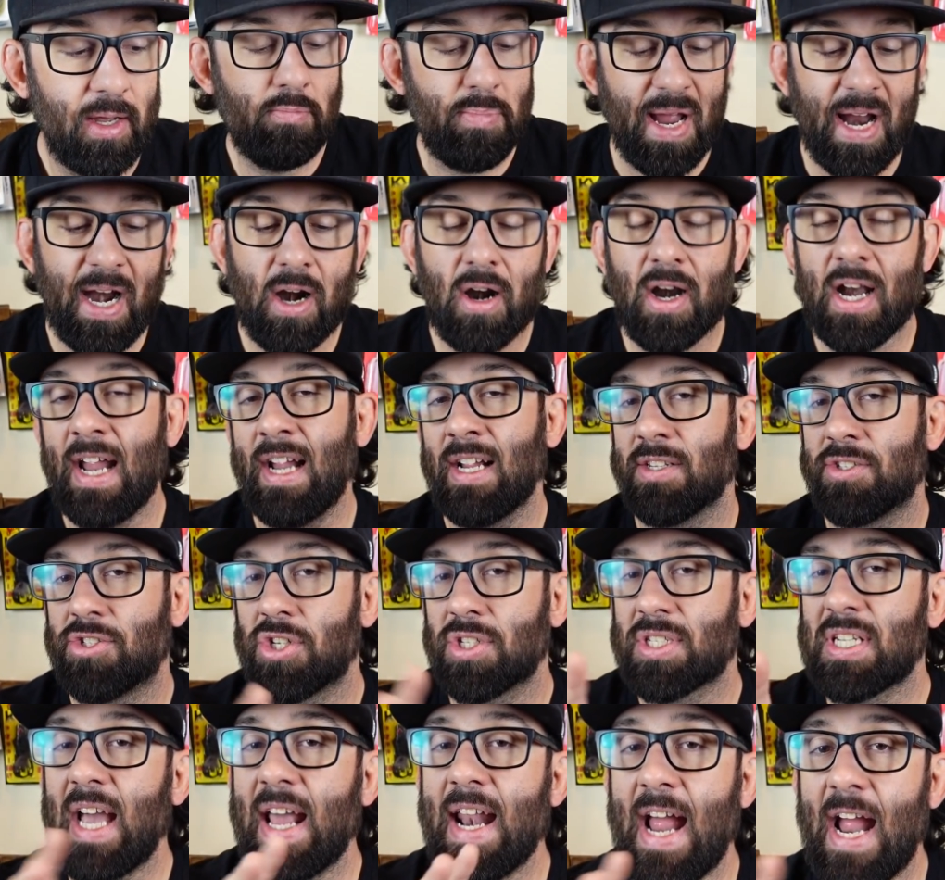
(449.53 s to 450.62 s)
Bearings,
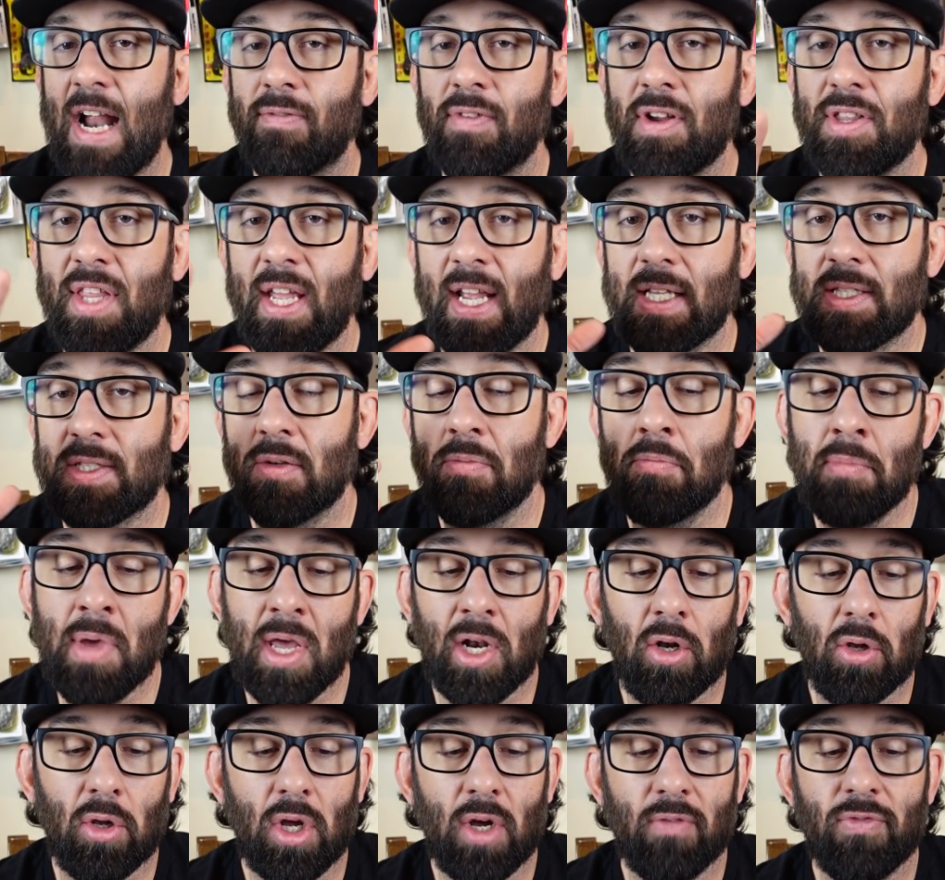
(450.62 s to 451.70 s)
just kind of everything. It's a
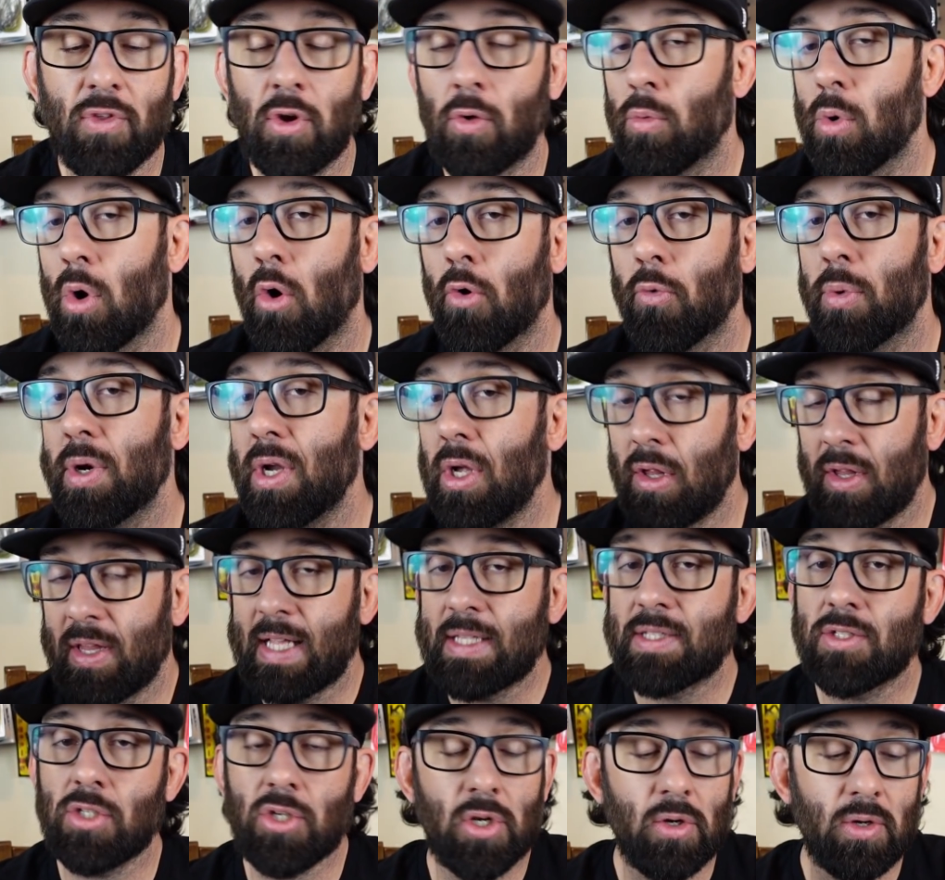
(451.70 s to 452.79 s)
middle-of-the-road reel. And
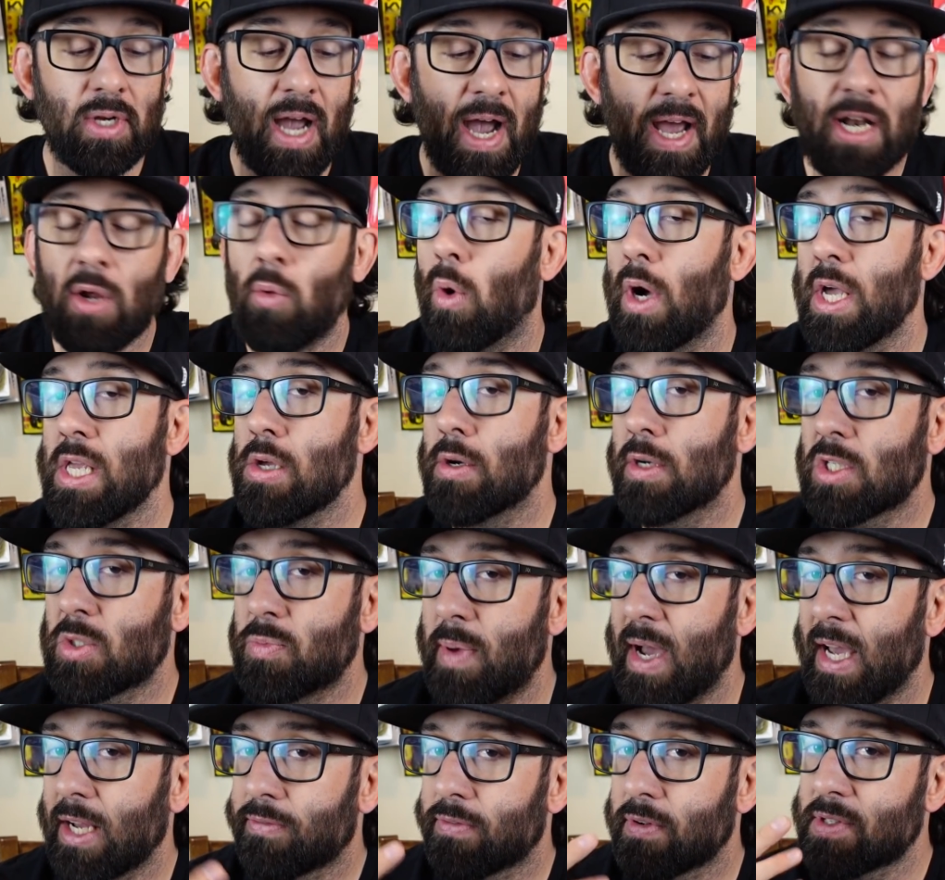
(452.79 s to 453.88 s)
that's, kind of what you
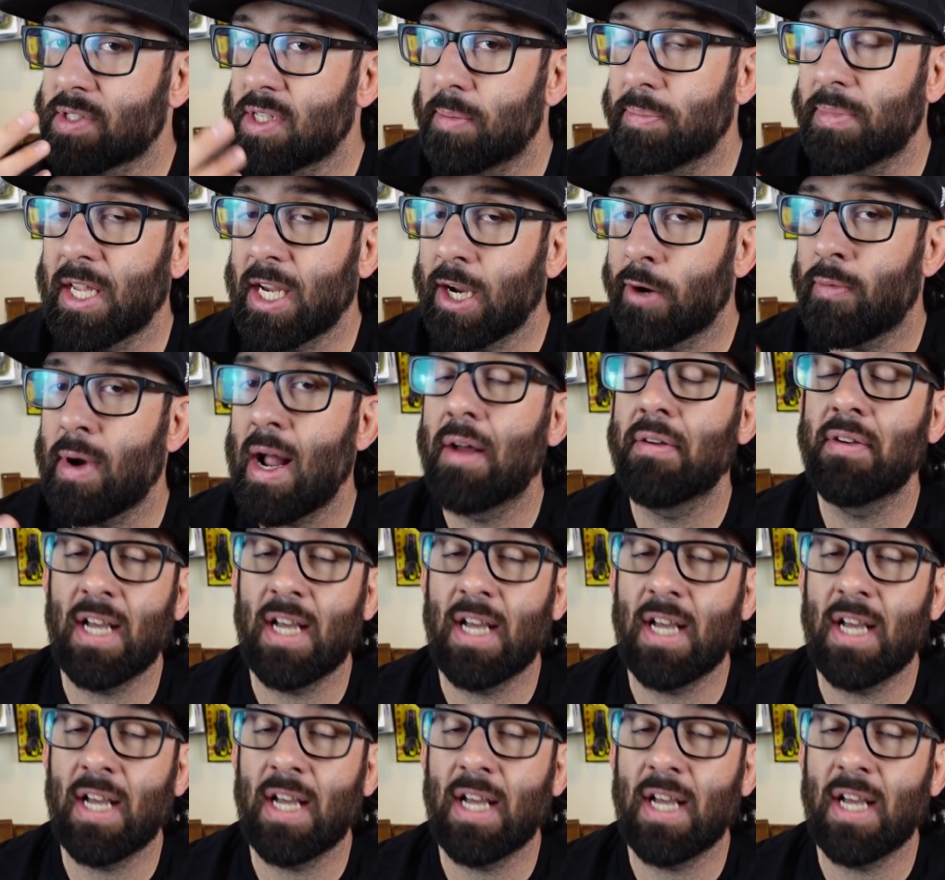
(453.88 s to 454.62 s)
expect for something around